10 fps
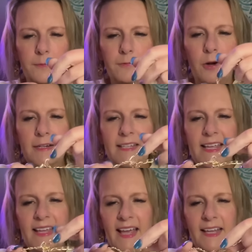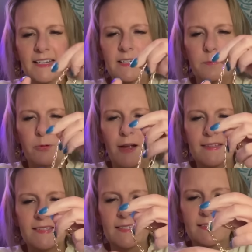I take
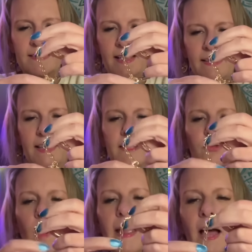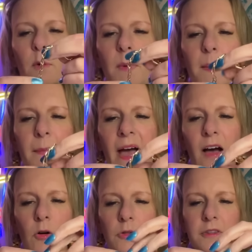antidepressants and they dry out my mouth.